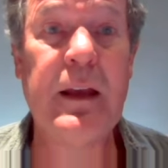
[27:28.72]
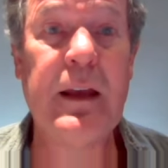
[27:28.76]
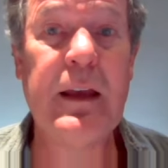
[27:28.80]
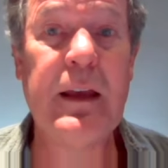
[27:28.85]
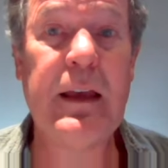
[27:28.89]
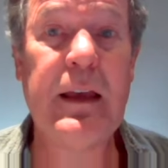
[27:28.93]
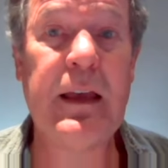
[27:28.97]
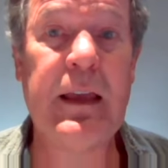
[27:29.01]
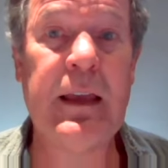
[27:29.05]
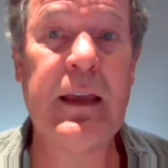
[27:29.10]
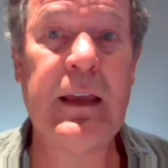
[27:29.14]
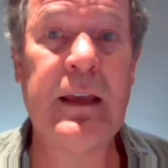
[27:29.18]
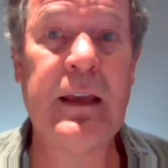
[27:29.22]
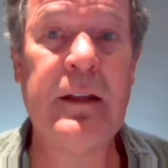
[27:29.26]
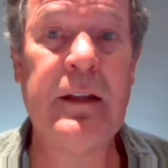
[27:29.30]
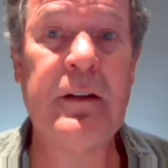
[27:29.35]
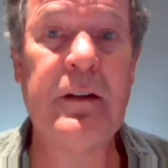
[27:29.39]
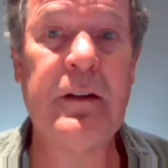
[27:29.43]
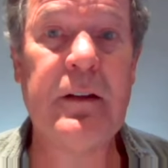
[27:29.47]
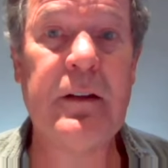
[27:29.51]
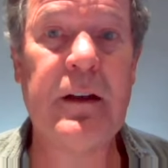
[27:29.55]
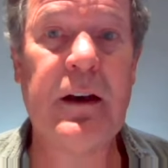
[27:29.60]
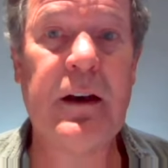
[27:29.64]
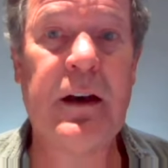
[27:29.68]

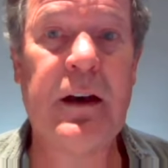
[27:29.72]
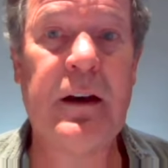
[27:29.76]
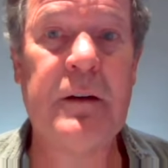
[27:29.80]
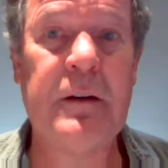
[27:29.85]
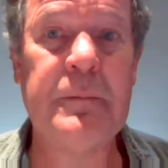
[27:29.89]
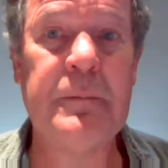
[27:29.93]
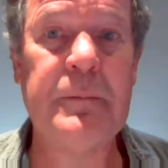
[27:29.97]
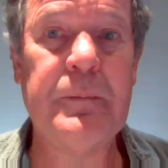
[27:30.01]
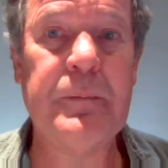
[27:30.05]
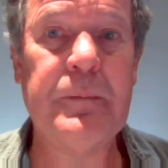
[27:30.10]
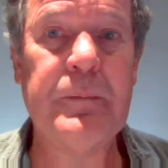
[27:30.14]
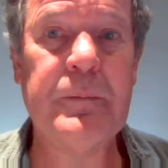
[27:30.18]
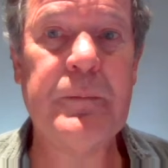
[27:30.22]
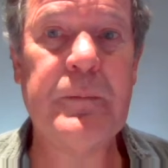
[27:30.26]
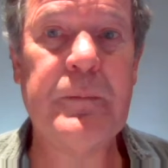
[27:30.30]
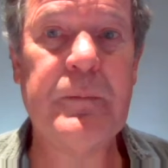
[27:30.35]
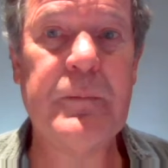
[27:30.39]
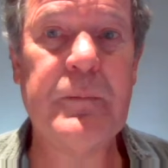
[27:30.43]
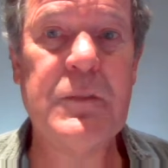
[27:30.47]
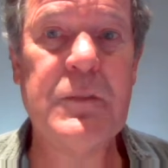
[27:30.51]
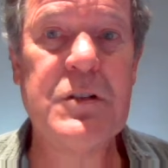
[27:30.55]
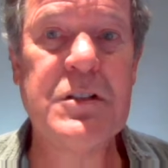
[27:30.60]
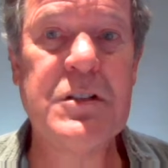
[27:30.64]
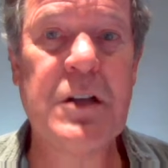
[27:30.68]
And um,
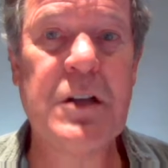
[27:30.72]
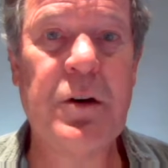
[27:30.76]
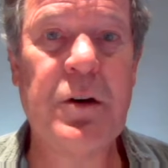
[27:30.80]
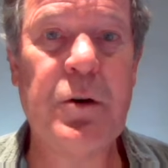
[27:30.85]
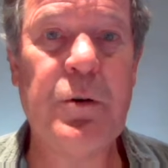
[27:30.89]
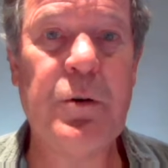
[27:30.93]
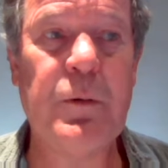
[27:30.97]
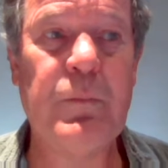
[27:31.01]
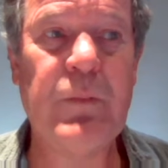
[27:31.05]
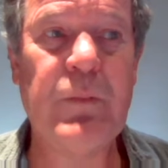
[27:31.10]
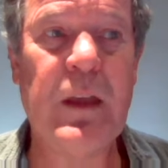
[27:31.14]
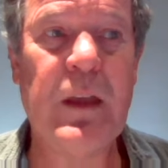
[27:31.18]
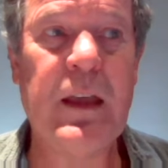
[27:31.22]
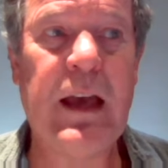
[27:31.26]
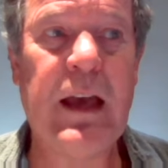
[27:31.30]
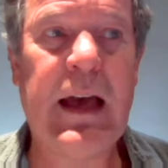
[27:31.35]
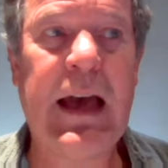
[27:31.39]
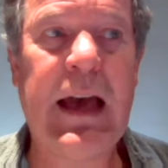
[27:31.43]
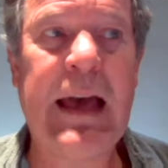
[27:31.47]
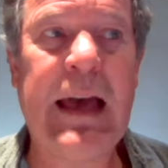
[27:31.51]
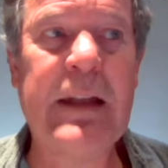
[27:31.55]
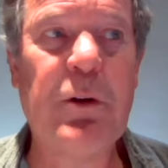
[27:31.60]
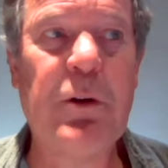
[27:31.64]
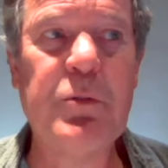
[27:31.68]
so
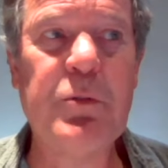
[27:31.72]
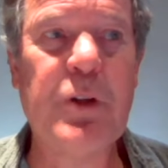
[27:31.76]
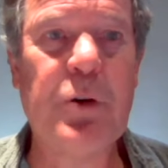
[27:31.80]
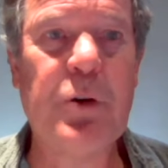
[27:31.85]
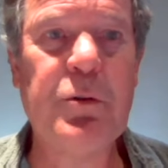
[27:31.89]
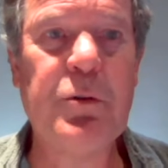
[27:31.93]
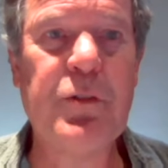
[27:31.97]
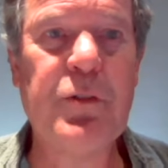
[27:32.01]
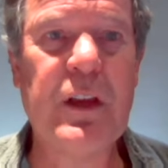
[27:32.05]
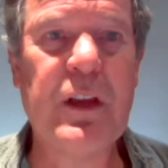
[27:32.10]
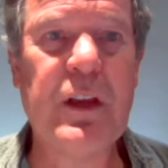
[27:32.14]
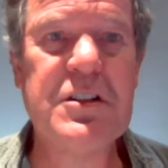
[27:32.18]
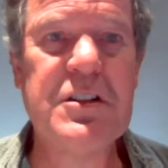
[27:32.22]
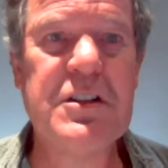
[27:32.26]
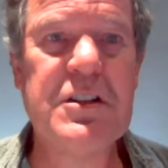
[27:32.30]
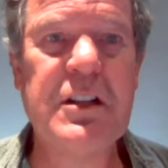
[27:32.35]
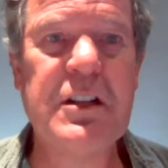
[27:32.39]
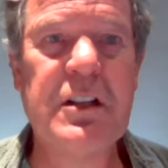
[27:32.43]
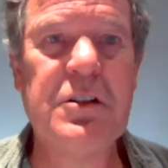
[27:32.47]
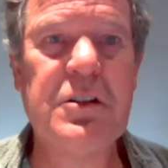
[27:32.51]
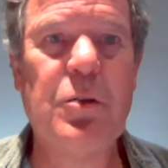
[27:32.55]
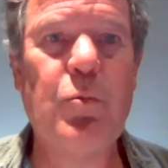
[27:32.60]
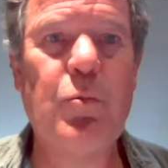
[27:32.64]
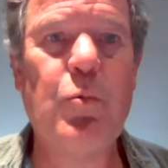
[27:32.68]
I don't know the
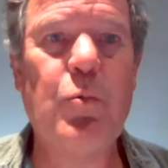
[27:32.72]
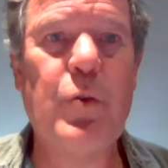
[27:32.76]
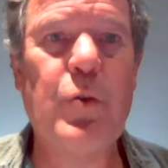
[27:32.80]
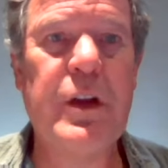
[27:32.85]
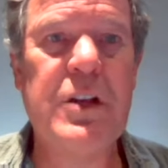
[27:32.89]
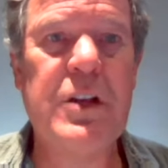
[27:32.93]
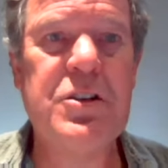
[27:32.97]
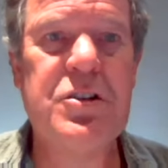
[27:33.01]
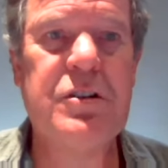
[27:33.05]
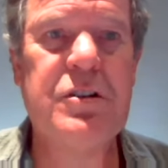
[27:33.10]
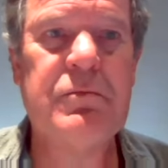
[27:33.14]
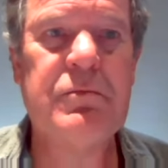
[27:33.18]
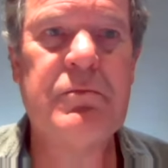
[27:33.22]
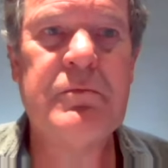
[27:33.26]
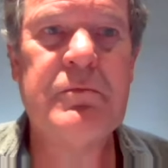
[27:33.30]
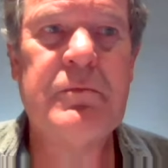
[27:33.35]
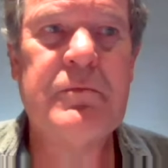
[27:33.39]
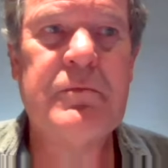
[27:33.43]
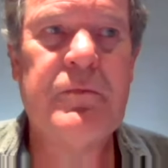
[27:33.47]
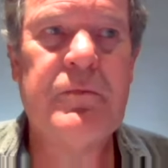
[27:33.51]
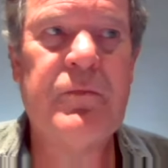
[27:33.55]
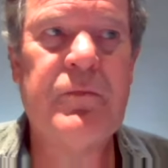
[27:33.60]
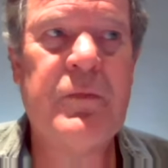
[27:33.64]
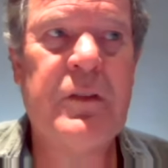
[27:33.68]
extent to which
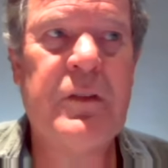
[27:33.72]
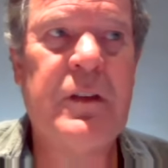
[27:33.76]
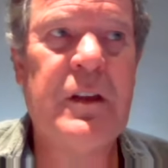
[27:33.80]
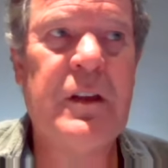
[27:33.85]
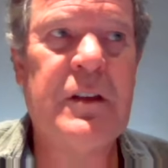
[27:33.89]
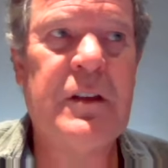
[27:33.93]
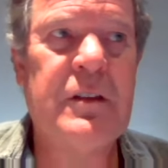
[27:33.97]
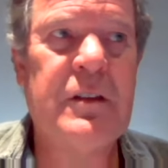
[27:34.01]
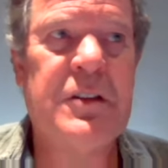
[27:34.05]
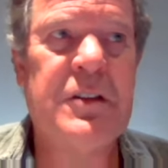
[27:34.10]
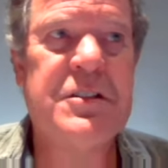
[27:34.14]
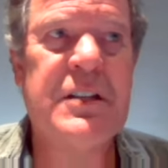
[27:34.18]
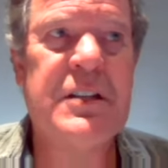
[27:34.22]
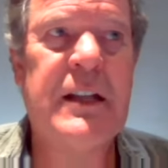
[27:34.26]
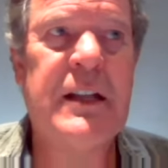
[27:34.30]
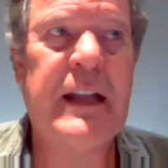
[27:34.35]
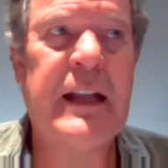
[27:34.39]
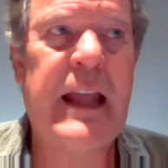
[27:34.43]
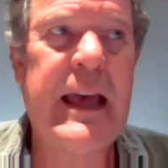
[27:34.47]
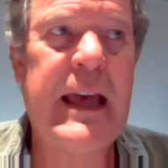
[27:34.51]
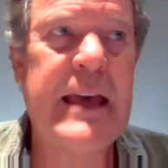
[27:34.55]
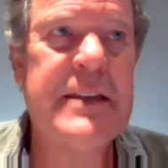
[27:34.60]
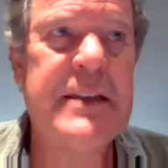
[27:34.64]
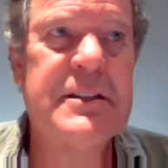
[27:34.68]
the, the
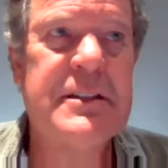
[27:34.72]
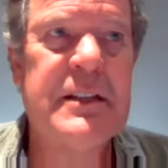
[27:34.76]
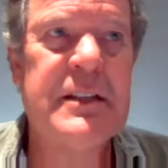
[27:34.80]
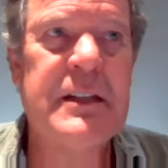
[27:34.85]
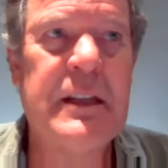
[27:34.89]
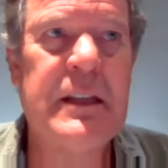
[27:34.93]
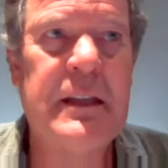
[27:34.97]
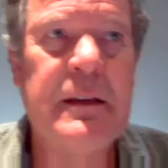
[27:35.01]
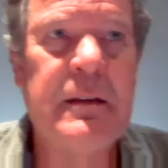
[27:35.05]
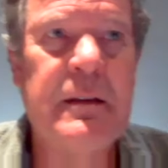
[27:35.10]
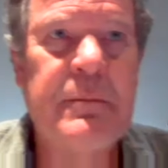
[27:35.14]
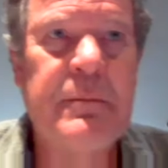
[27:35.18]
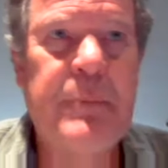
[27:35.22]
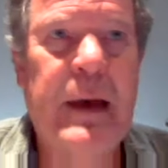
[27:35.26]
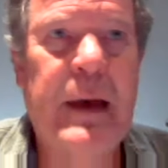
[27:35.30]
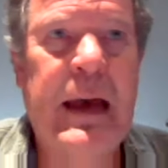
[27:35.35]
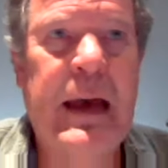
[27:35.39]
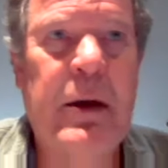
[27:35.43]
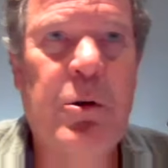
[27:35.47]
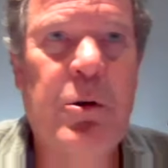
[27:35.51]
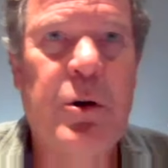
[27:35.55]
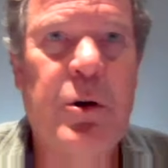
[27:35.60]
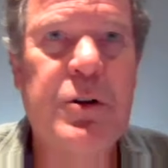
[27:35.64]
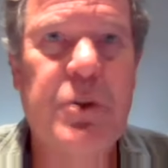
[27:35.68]
Senate has any
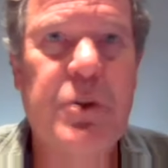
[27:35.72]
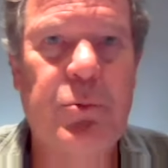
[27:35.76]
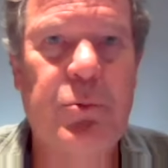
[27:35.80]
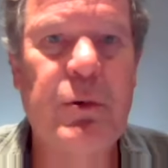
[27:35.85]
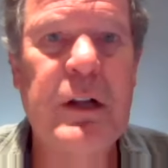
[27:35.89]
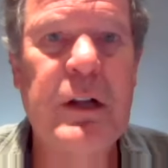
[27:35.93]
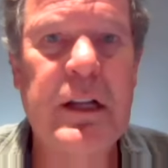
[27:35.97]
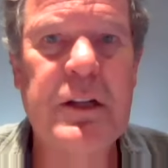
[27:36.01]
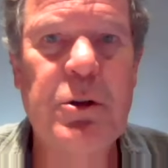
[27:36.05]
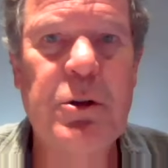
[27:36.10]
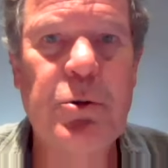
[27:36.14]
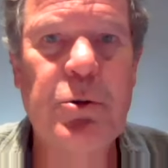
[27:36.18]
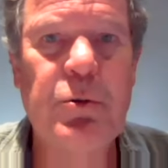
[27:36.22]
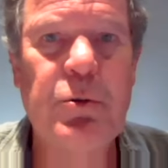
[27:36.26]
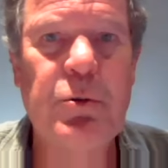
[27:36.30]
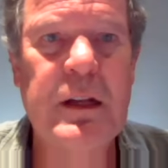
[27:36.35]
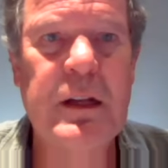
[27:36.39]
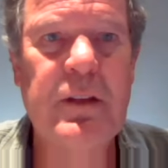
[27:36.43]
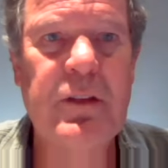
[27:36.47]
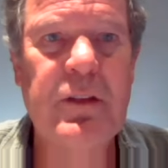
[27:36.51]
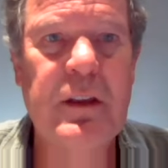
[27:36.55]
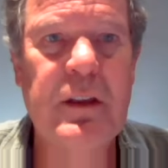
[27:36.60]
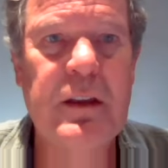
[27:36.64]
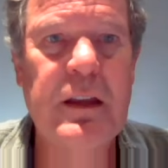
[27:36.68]
power to really do
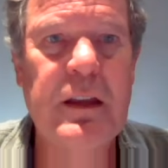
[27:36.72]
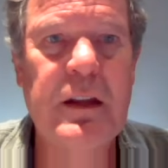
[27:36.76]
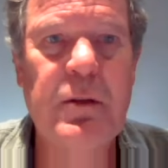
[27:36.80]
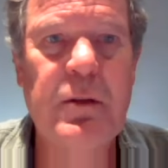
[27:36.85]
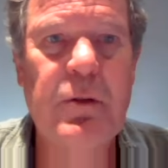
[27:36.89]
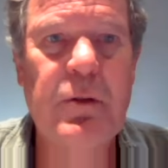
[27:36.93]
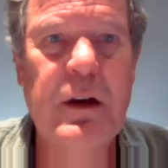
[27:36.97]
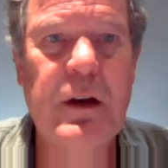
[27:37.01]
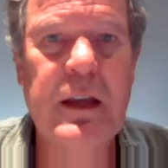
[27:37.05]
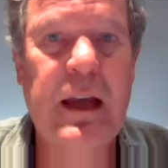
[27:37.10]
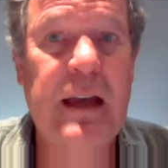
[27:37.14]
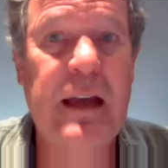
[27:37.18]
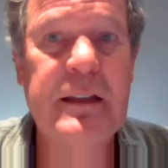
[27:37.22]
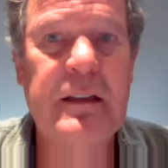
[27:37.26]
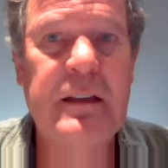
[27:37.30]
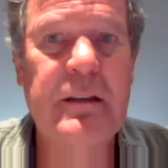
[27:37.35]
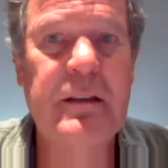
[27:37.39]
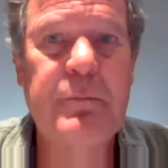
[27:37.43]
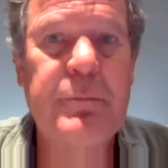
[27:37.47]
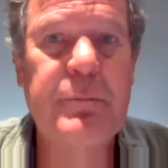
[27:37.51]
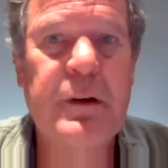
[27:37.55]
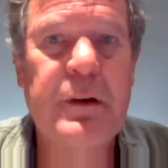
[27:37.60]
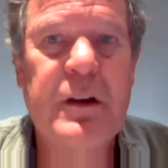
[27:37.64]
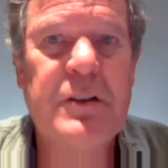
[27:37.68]
anything anyway, I,
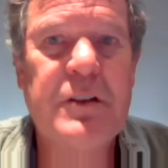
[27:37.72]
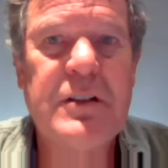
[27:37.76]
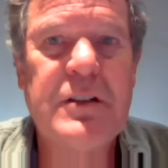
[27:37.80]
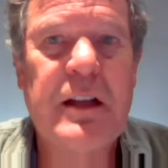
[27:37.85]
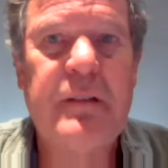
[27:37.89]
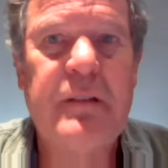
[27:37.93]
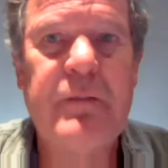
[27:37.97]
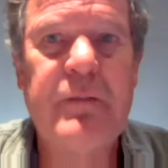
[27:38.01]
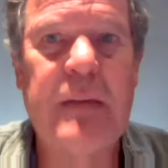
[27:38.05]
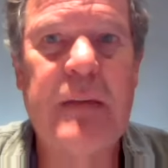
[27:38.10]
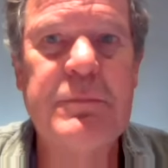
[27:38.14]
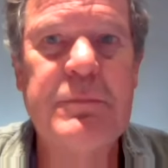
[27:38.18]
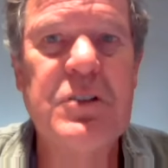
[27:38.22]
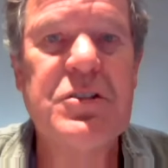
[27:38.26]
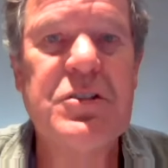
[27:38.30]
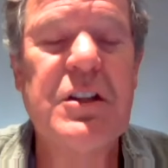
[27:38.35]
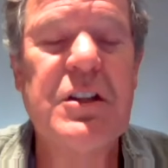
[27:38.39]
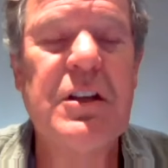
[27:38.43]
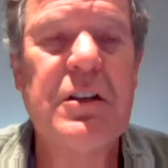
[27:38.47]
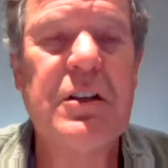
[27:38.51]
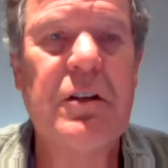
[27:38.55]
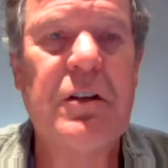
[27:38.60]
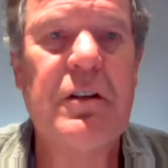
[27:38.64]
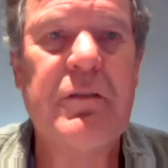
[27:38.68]
because I, am just
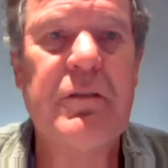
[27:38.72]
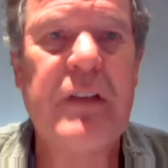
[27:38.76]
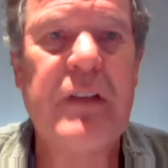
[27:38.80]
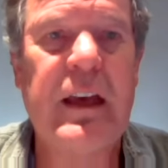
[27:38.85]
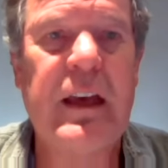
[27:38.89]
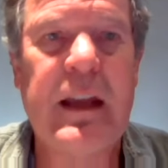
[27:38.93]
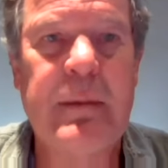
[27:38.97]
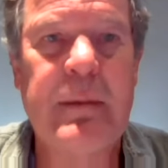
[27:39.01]
ignorant of that.